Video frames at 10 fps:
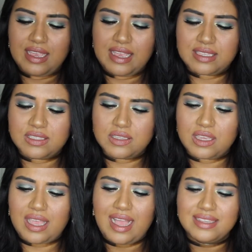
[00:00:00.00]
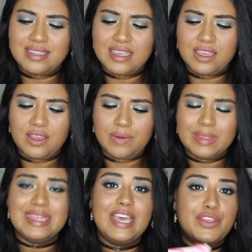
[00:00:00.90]
It has like a
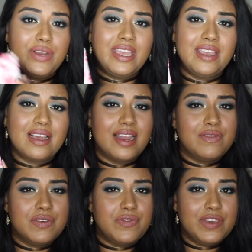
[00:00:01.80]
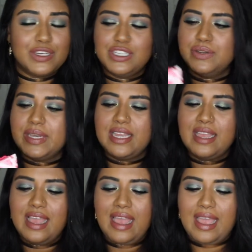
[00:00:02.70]
leathery kind of a feel to it,
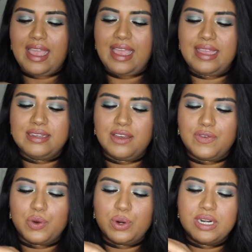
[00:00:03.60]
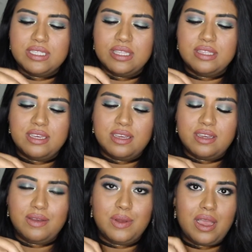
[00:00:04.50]
and of course
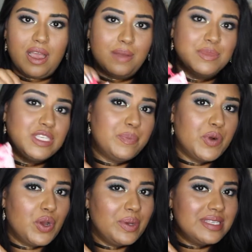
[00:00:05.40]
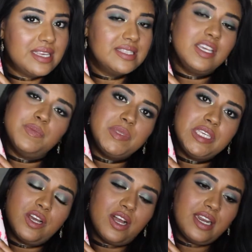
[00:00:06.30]
the zipper always says
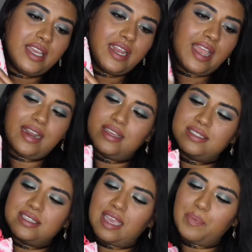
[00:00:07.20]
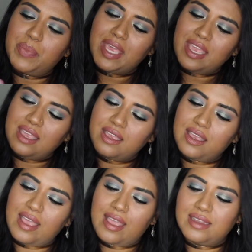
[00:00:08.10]
Ipsy on it, and it's like
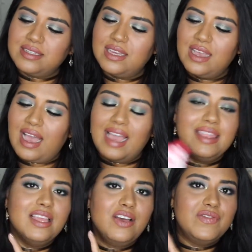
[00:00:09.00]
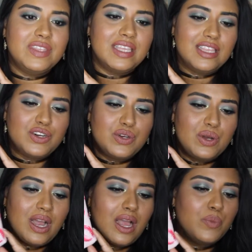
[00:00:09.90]
pink, and I love the
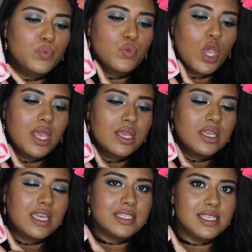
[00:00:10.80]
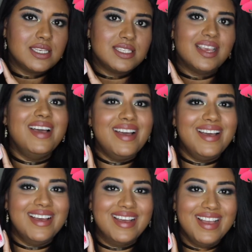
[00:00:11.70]
little kisses
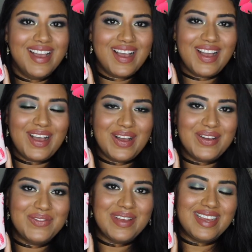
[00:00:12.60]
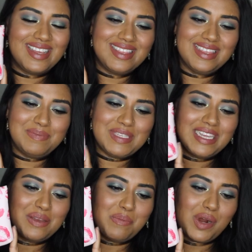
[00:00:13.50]
a
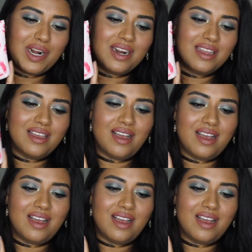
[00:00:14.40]
lipstick mark